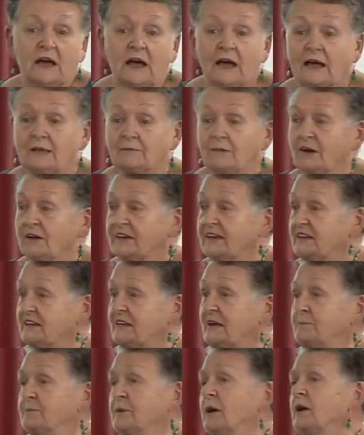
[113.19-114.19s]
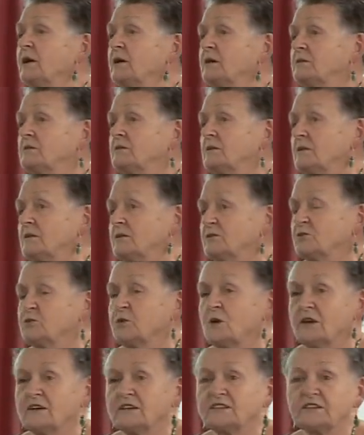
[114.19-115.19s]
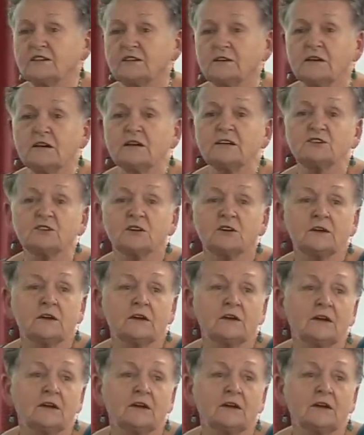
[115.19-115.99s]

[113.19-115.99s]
Um, I get up oh, twice a night.